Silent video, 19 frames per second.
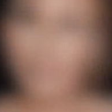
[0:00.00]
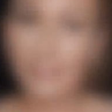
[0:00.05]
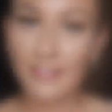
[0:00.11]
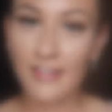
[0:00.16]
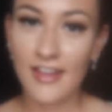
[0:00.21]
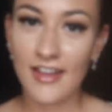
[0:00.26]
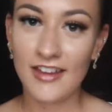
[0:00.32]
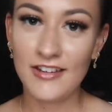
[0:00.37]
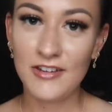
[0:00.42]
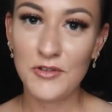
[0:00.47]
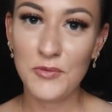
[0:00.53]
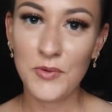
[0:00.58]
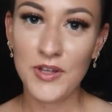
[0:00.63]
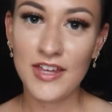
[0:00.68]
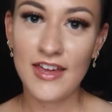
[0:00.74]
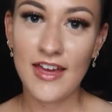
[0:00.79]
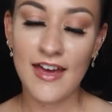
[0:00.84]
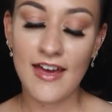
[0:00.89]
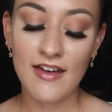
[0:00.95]
Then we
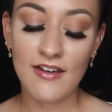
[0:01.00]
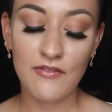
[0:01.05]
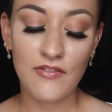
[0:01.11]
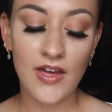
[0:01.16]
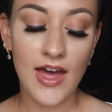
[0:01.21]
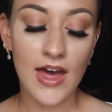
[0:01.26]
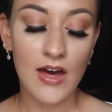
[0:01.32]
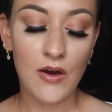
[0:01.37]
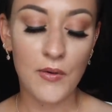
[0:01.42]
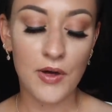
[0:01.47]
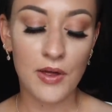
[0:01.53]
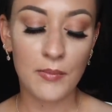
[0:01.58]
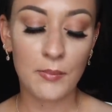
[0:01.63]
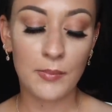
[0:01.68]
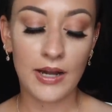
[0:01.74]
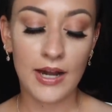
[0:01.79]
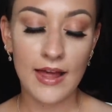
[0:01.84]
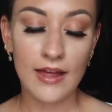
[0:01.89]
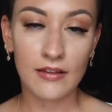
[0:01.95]
have our
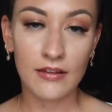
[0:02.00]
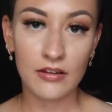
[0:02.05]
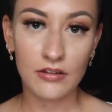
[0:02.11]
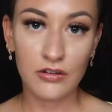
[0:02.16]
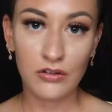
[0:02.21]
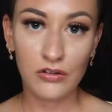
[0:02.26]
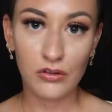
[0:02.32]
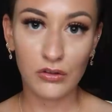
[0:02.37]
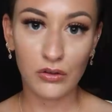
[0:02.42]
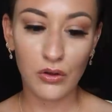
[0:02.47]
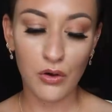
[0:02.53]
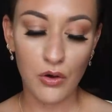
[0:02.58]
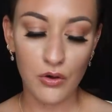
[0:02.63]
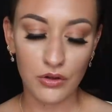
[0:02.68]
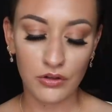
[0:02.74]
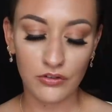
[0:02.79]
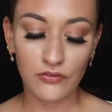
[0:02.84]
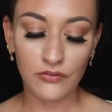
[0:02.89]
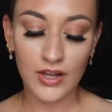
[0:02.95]
blackened
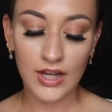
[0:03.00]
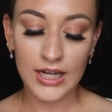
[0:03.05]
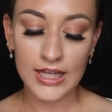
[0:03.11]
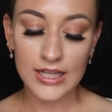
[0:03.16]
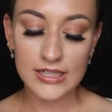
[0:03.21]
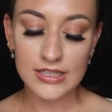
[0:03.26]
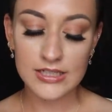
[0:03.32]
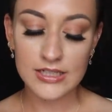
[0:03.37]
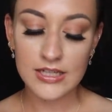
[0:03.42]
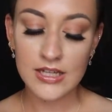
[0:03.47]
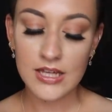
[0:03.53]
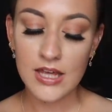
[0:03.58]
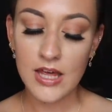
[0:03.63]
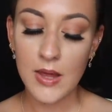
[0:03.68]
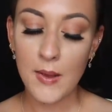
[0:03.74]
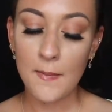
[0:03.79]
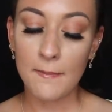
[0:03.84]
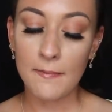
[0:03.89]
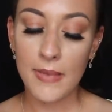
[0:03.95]
cod fillet
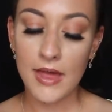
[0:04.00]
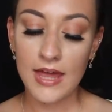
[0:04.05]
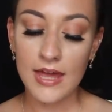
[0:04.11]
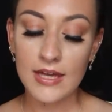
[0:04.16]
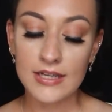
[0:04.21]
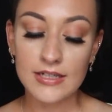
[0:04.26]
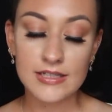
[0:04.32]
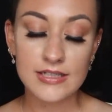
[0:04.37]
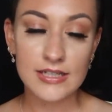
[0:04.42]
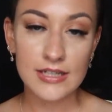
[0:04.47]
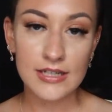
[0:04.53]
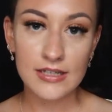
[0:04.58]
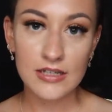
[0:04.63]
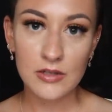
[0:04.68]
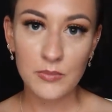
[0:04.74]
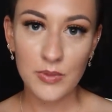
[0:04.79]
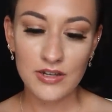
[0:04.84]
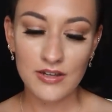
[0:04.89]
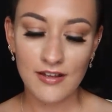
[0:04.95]
baked in
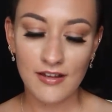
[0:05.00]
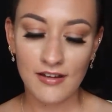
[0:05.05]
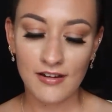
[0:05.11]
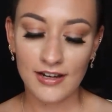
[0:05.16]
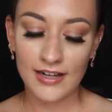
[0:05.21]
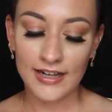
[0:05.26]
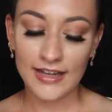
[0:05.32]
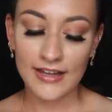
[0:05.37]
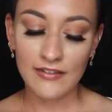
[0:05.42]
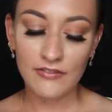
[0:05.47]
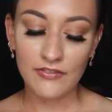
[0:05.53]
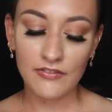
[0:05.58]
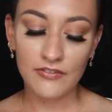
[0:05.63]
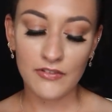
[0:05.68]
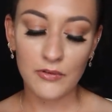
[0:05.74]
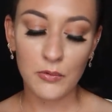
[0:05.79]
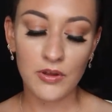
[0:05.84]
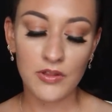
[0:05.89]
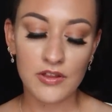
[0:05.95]
a banana leaf
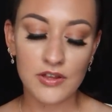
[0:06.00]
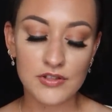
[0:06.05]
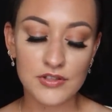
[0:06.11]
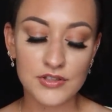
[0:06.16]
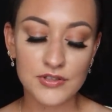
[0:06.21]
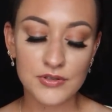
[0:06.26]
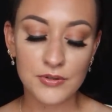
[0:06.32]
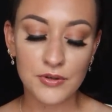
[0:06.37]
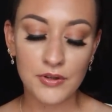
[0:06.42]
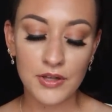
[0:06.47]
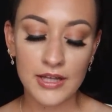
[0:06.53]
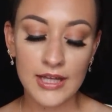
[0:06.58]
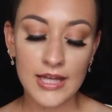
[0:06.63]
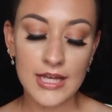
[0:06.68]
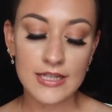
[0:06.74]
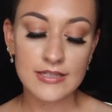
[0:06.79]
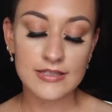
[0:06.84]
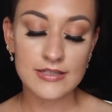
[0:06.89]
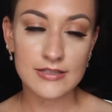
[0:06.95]
with a soy
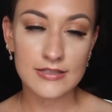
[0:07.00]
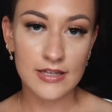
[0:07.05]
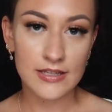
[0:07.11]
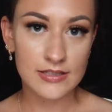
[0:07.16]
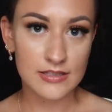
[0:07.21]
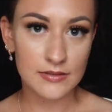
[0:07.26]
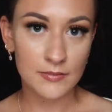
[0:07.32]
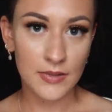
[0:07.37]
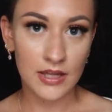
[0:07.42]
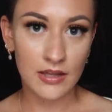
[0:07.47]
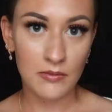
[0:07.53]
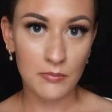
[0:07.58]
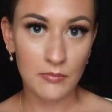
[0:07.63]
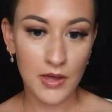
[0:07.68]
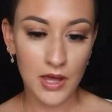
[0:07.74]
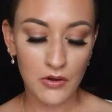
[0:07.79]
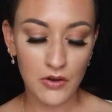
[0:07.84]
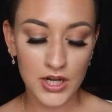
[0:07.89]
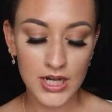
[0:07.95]
and sesame
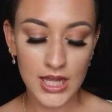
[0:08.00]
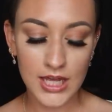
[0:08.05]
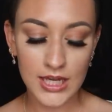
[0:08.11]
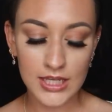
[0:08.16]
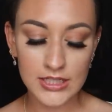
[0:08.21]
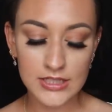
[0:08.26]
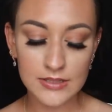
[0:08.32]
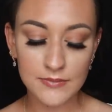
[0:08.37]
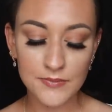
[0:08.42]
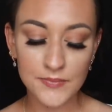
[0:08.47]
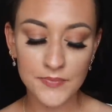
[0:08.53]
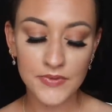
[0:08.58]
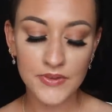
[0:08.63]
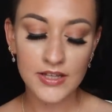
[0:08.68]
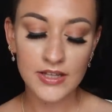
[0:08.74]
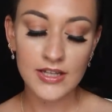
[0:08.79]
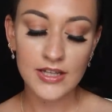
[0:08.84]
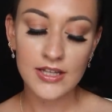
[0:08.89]
marinade,